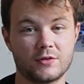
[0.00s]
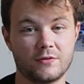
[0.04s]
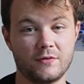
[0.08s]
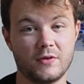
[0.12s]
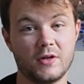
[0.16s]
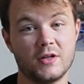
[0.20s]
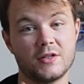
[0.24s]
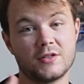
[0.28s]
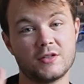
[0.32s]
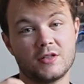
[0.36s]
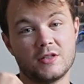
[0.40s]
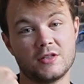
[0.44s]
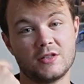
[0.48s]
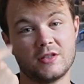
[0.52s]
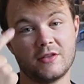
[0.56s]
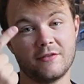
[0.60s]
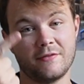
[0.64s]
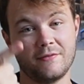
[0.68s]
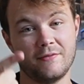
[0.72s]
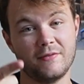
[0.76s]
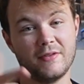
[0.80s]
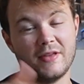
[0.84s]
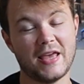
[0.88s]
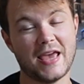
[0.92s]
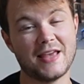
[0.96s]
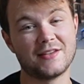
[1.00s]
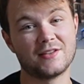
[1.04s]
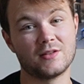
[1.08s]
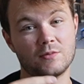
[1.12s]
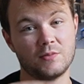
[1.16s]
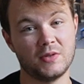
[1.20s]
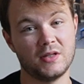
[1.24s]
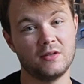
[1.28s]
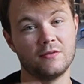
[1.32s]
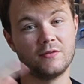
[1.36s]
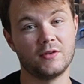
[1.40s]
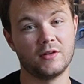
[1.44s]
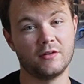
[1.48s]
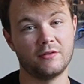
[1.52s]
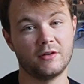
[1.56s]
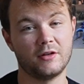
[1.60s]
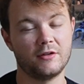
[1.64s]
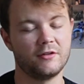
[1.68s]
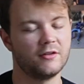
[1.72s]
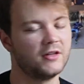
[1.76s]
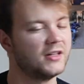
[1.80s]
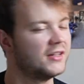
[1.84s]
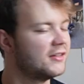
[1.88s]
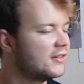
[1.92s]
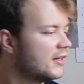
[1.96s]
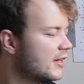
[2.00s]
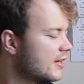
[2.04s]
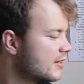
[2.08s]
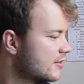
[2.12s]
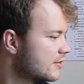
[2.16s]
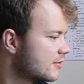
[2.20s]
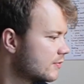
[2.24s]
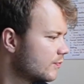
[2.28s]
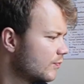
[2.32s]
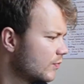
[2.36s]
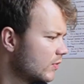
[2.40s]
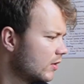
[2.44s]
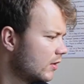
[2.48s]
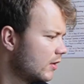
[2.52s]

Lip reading: versus the S&P 500 index,